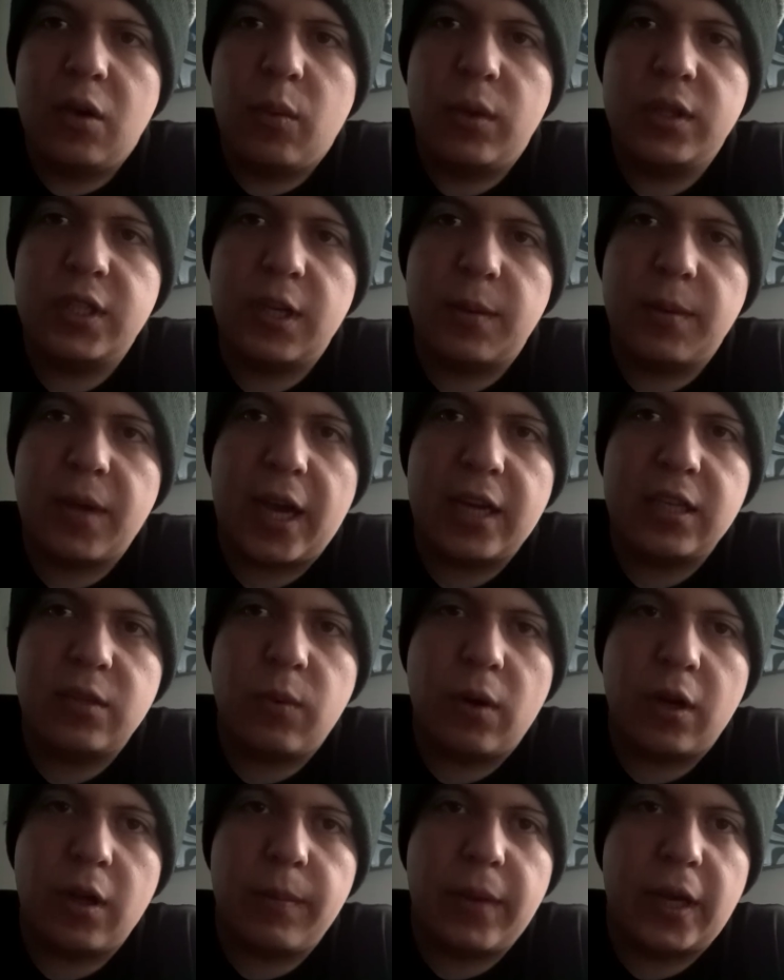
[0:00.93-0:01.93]
What's up guys?
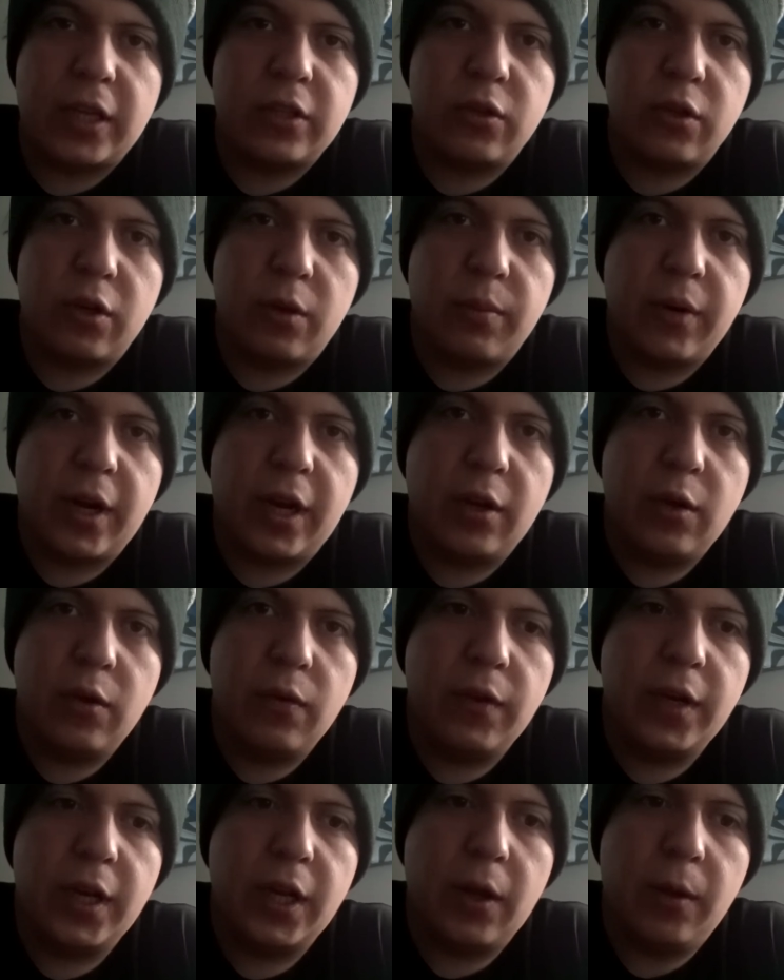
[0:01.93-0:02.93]
Welcome back to a brand
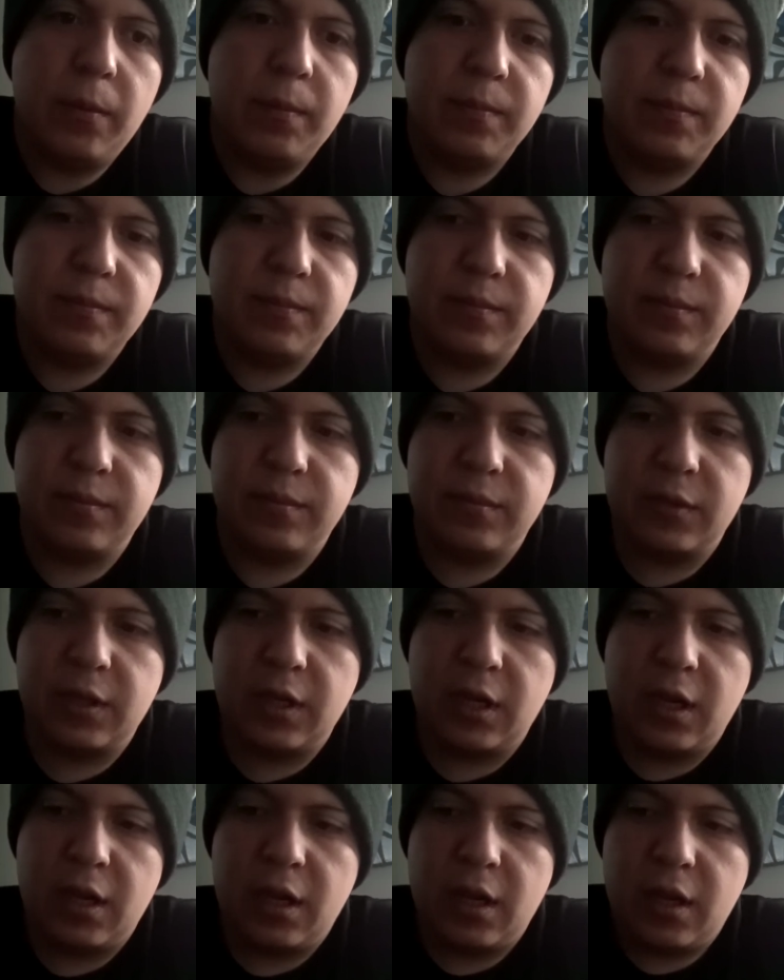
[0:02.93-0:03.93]
new video.
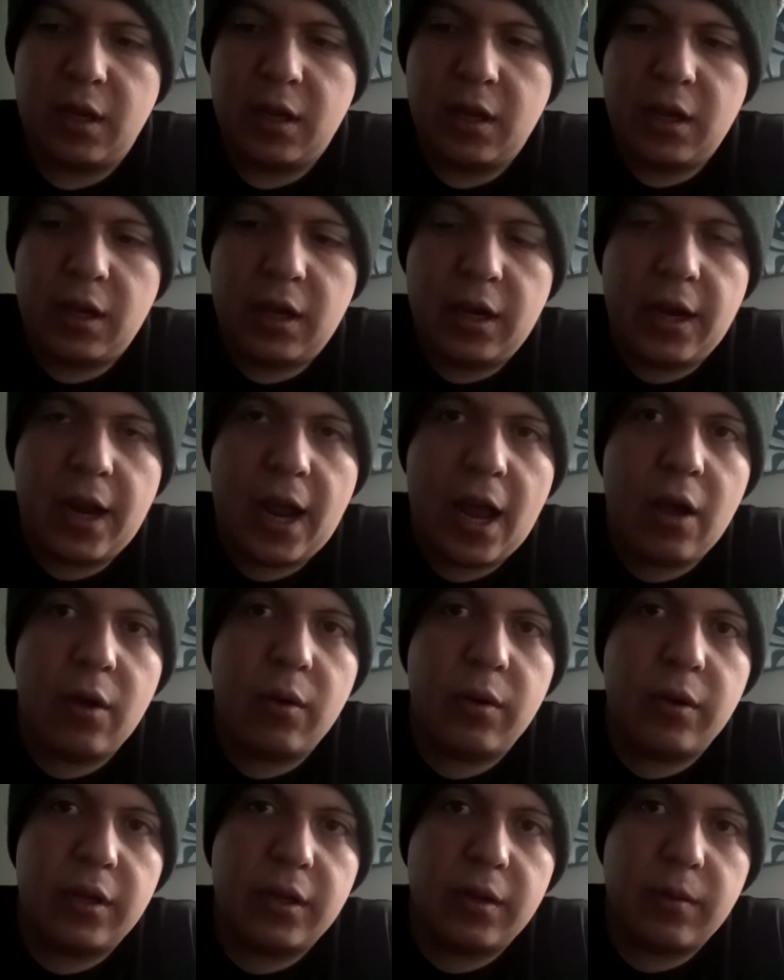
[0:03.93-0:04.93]

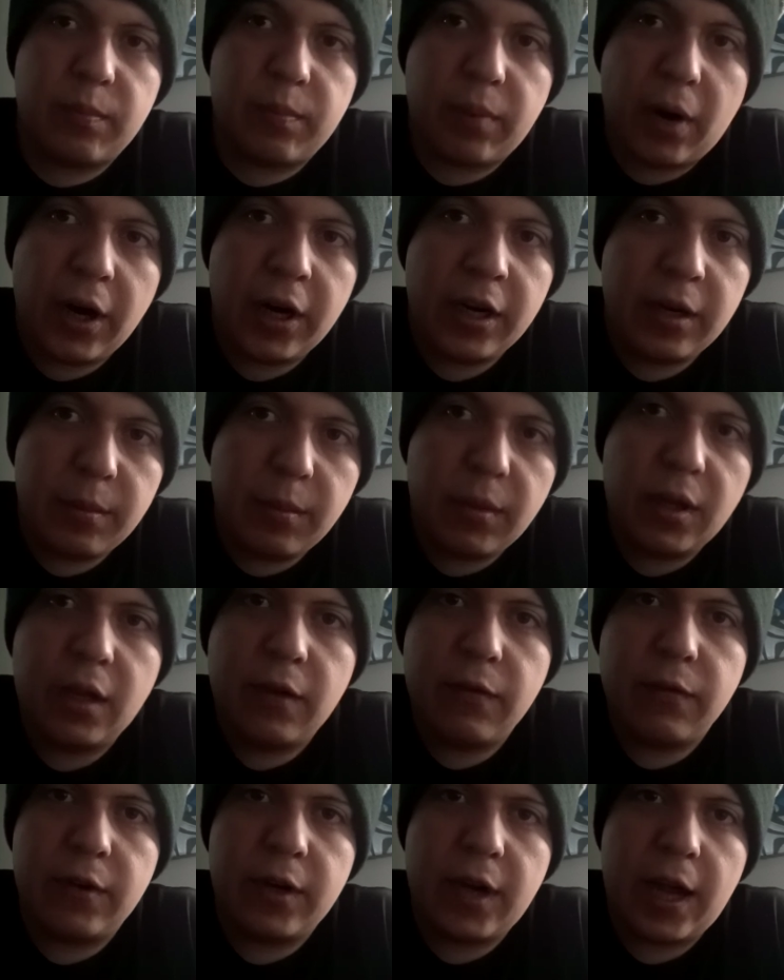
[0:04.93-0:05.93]
Now, pardon
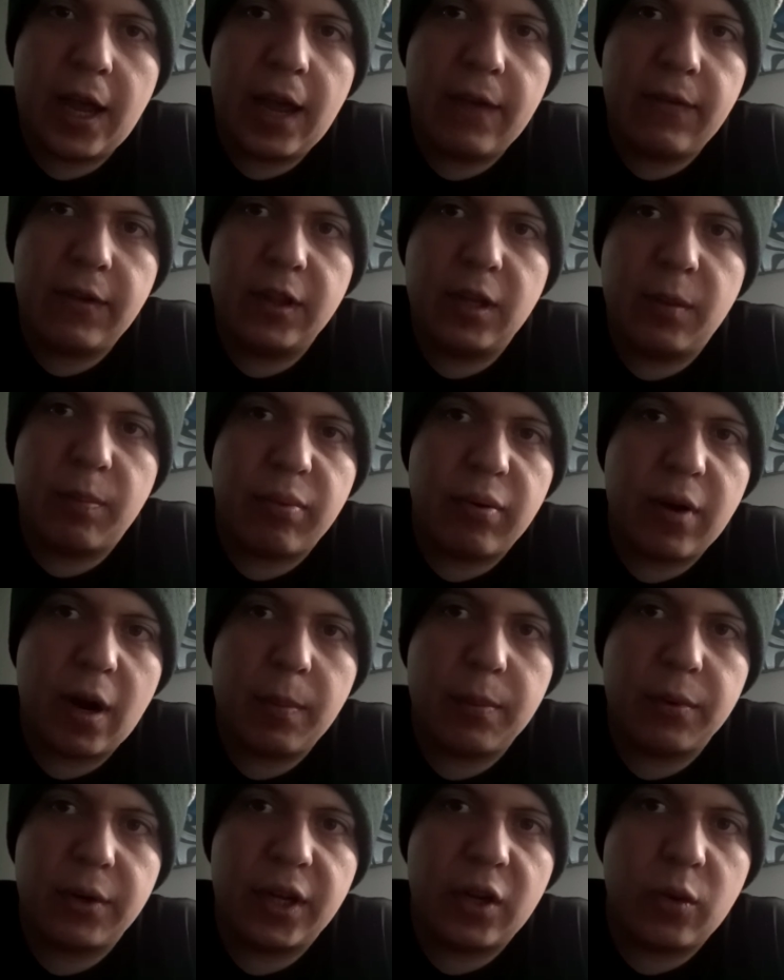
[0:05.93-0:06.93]
me for not having the
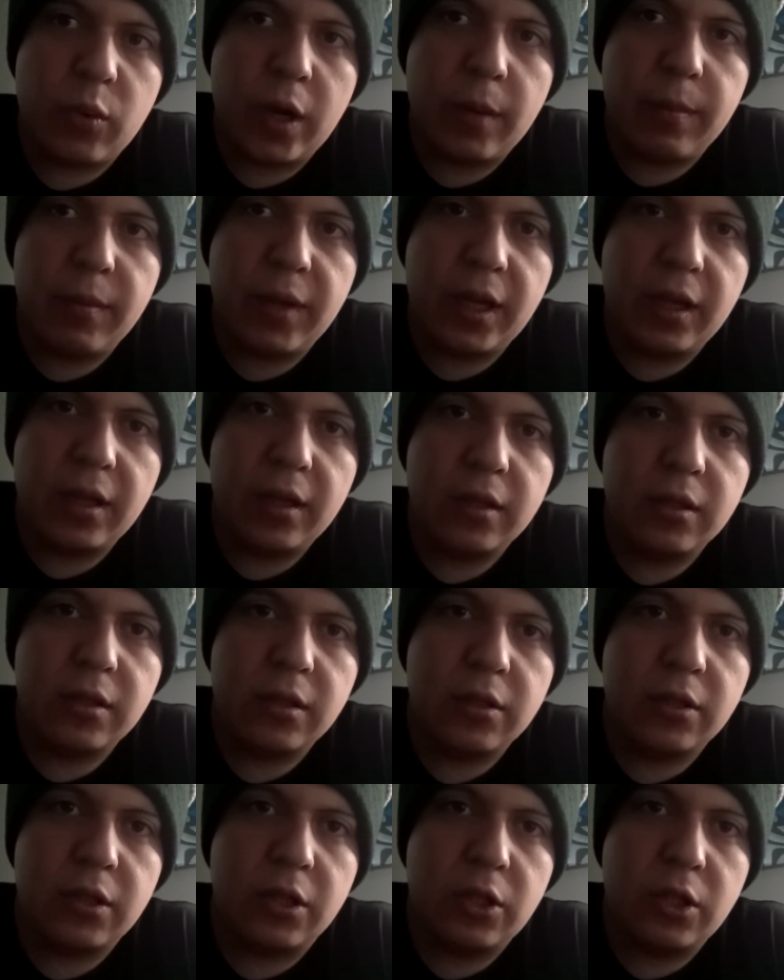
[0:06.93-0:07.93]
proper equipment
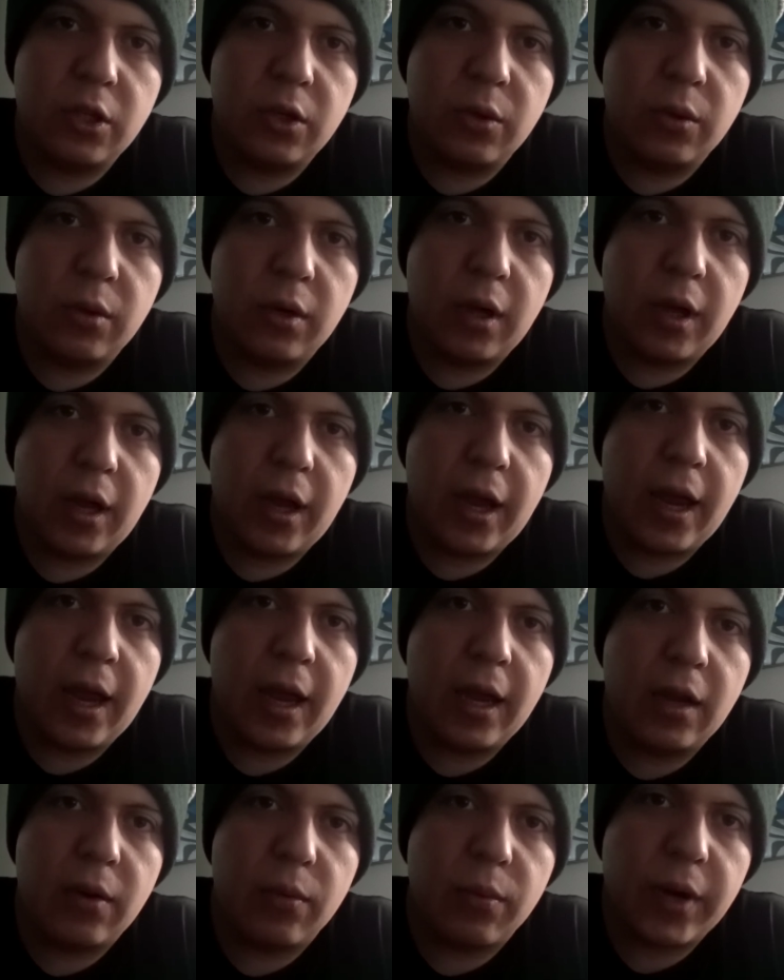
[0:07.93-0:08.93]
to do
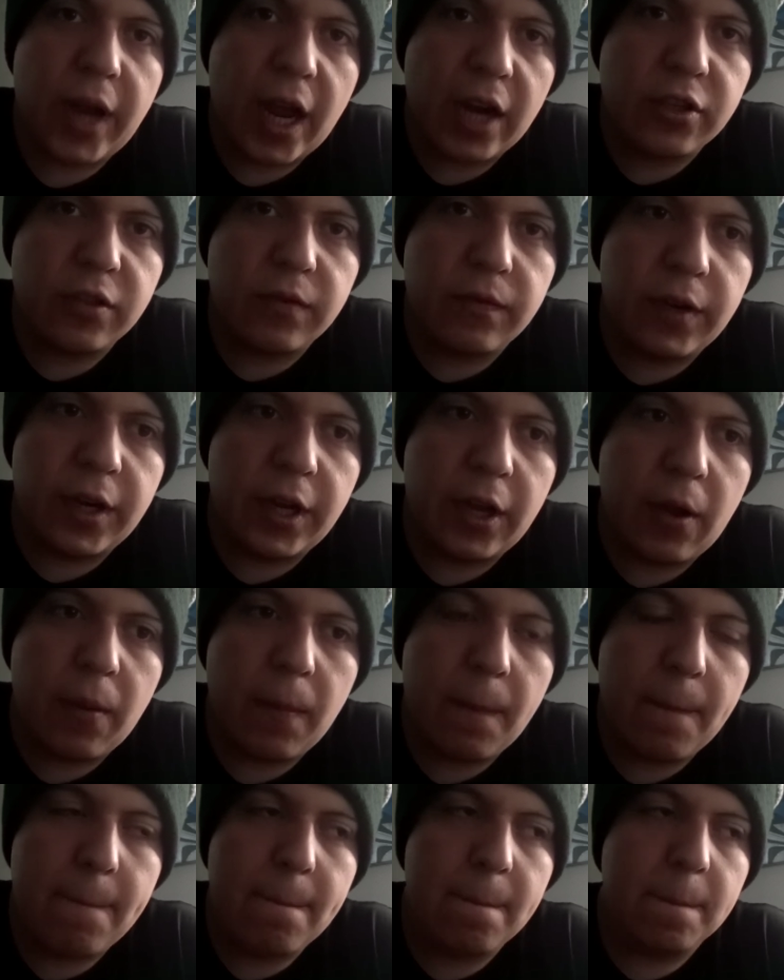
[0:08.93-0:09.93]
a reaction
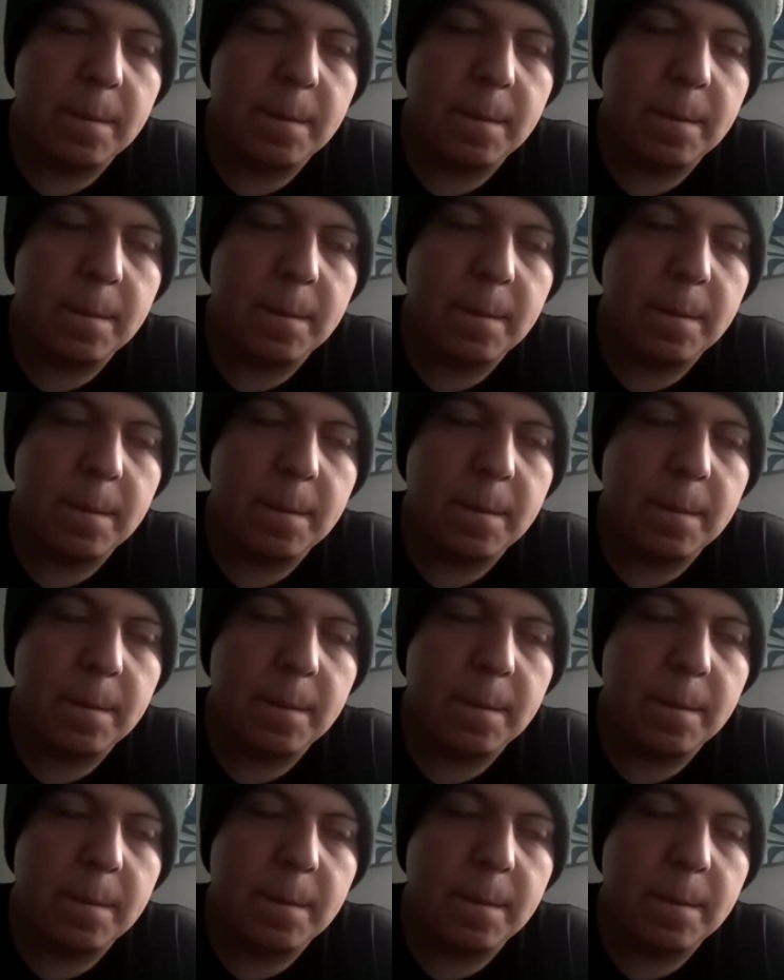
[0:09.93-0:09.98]
video.